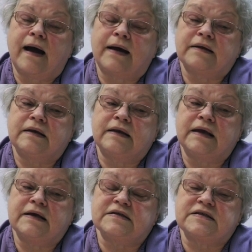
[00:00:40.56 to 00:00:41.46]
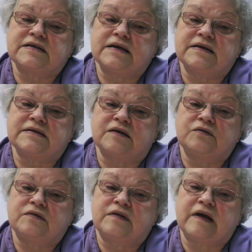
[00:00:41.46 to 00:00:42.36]
and it's, it's a
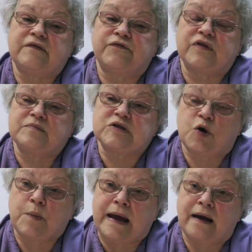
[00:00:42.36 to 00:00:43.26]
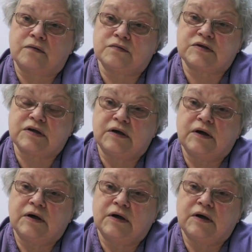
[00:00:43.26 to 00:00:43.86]
good thing for them to come out.